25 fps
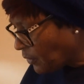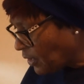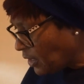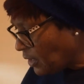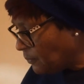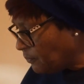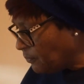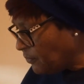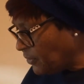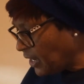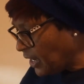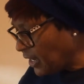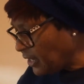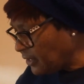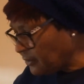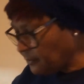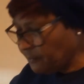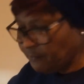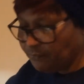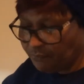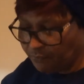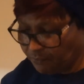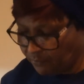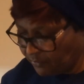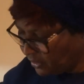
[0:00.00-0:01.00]
And taste.
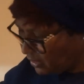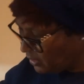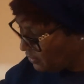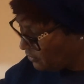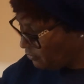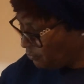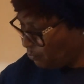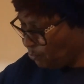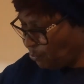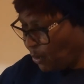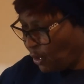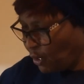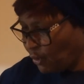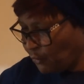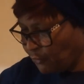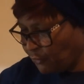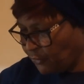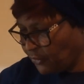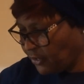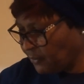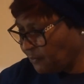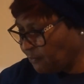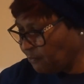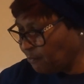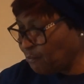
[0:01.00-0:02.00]
It's
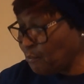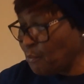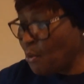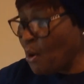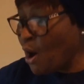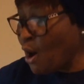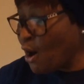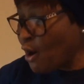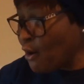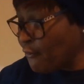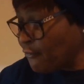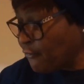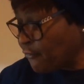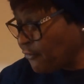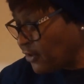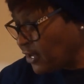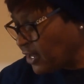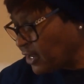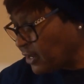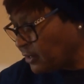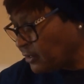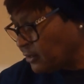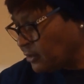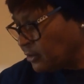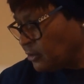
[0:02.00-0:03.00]
perfect.
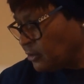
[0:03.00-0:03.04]
Perfect.